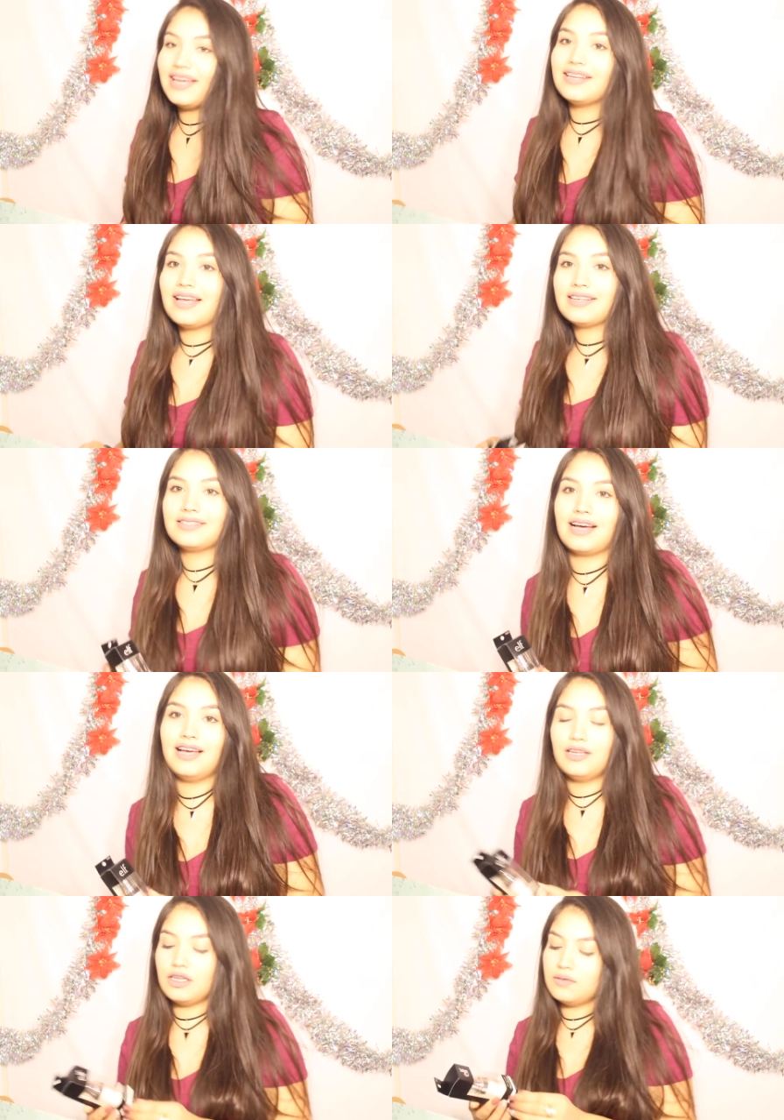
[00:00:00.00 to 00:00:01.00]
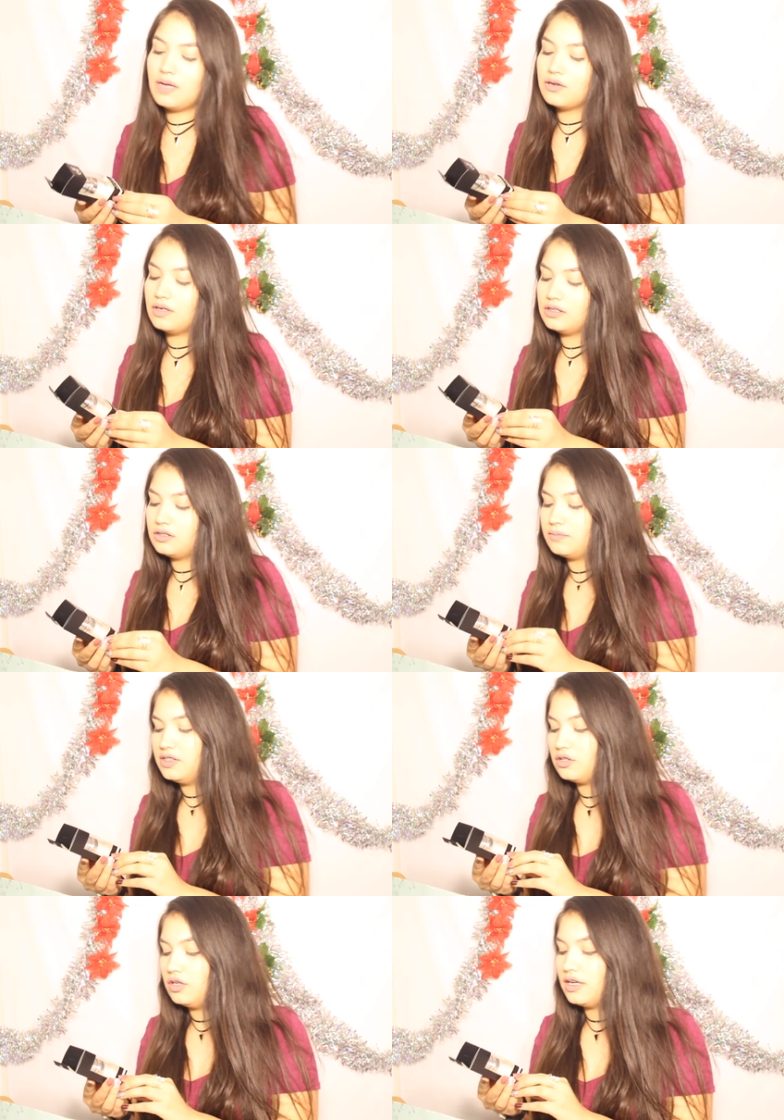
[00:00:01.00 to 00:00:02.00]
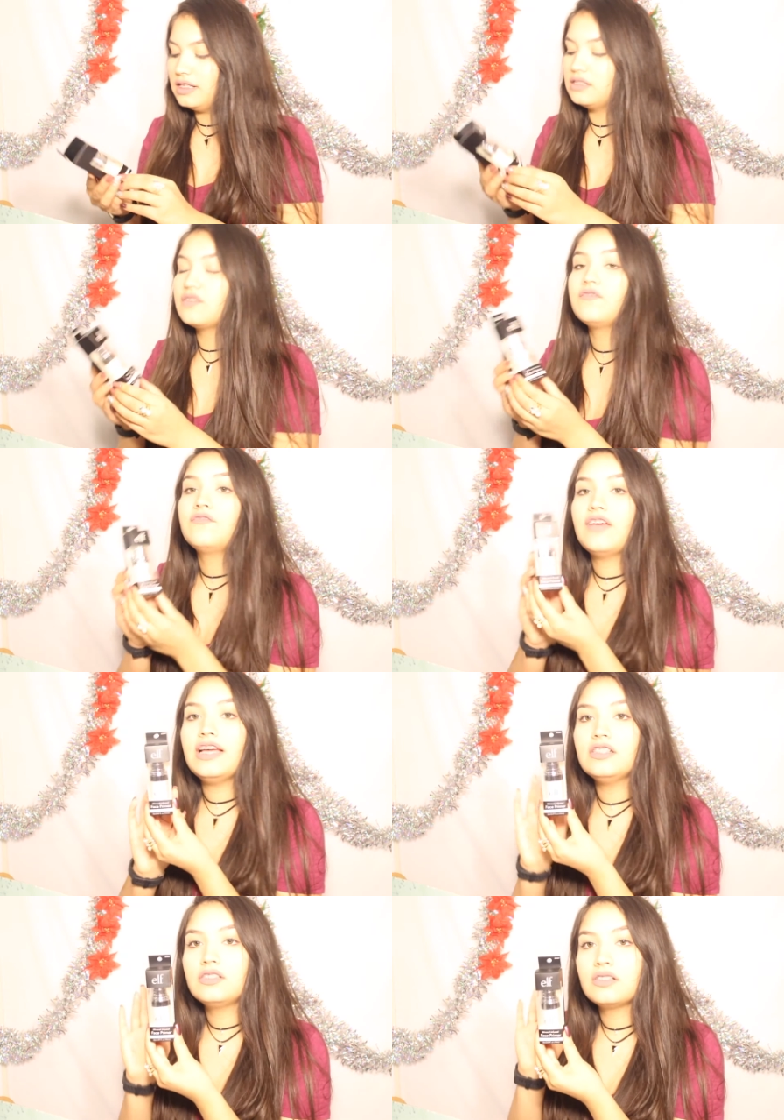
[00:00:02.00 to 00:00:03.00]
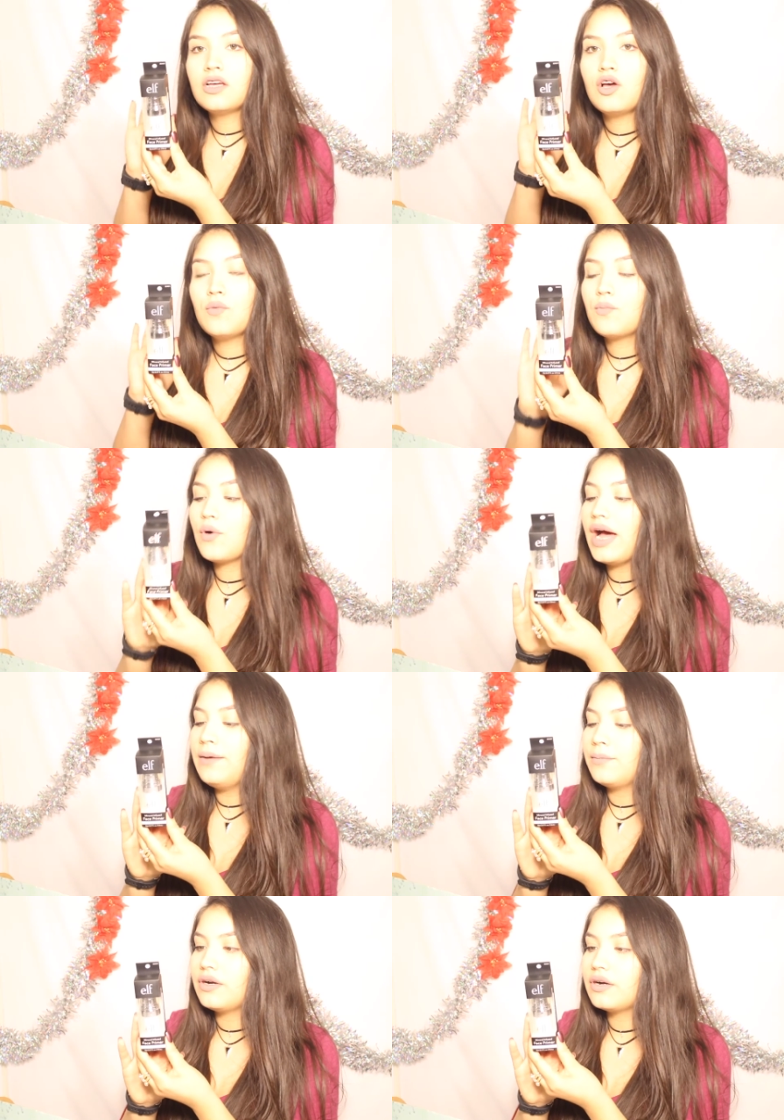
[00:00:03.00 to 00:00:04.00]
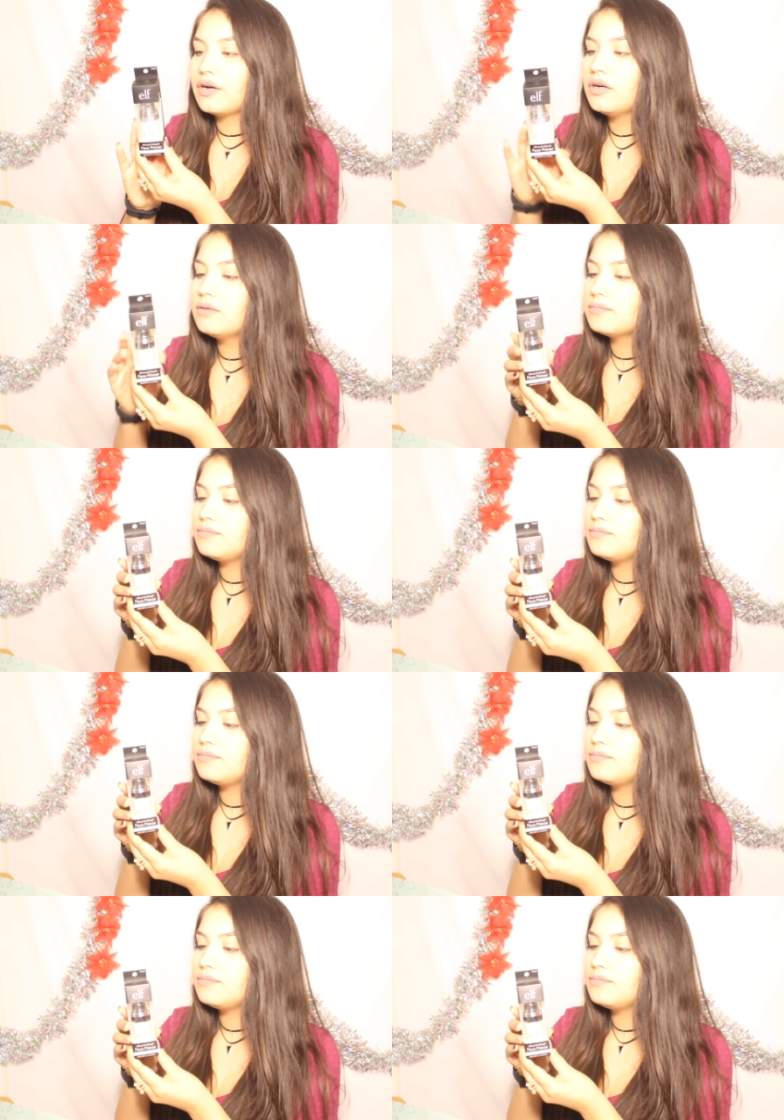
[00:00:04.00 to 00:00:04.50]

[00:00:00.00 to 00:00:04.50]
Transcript: Okay, next item, I'm going to be showing you guys the face primer.